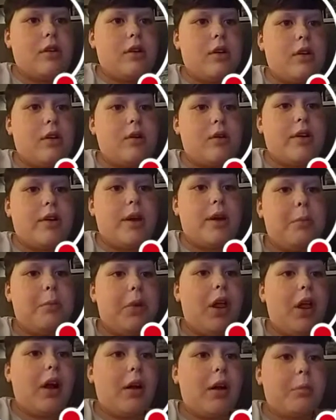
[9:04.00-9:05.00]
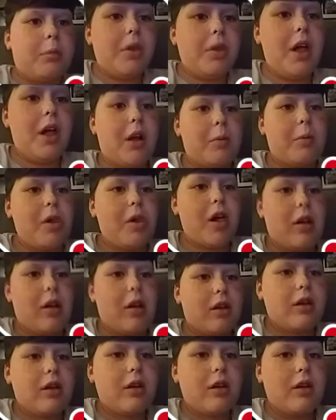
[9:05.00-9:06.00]
Oh, okay, block, block, block.
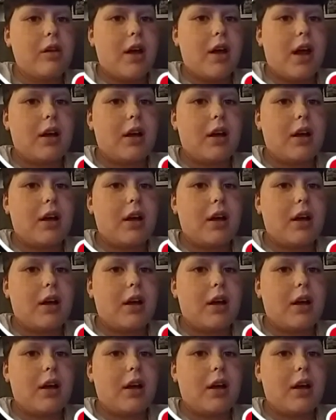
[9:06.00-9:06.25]
I